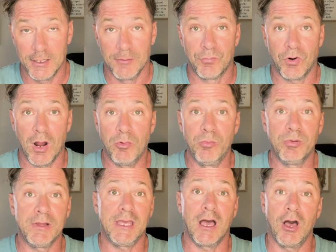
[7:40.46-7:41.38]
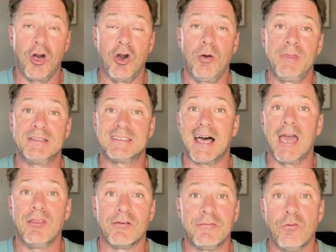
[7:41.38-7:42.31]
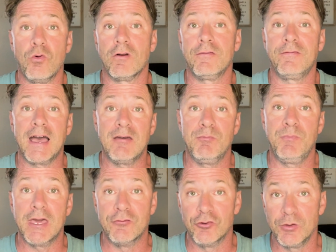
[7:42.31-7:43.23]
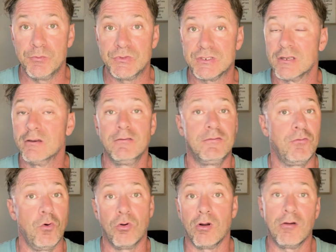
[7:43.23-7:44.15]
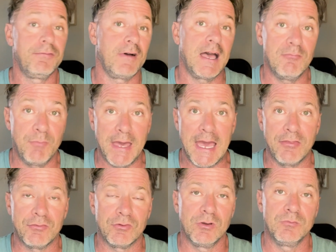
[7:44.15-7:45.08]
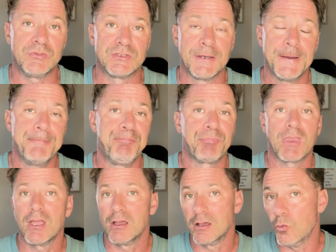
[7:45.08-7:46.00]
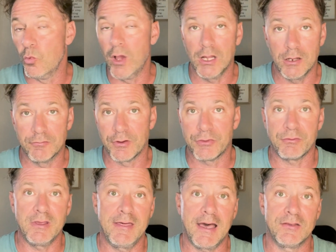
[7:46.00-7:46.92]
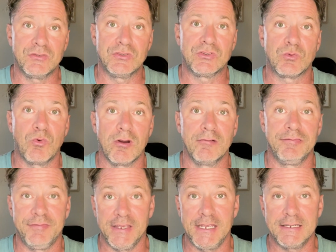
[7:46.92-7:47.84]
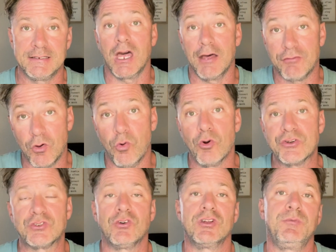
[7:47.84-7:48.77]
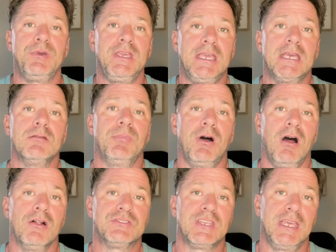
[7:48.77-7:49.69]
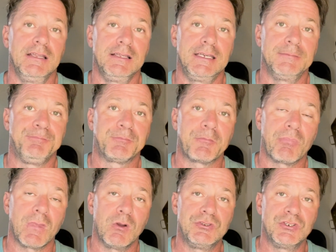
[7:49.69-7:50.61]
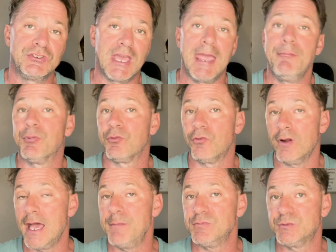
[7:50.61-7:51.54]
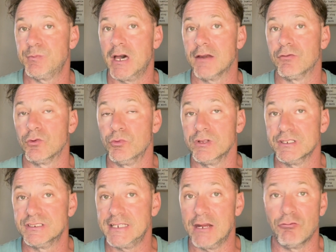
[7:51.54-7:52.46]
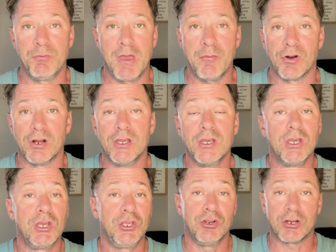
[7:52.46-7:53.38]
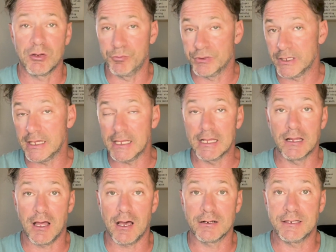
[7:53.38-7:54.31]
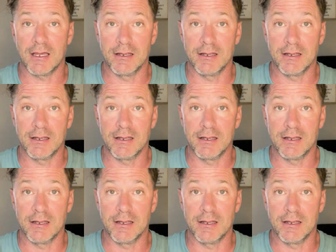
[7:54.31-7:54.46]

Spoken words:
probably a home that's either 4 or 5 bedrooms, 4 or 5 bathrooms, well over 3,000 square feet. Of course, going to be in Ponce Inlet, which is a prime spot for real estate. Remember, you're completely locked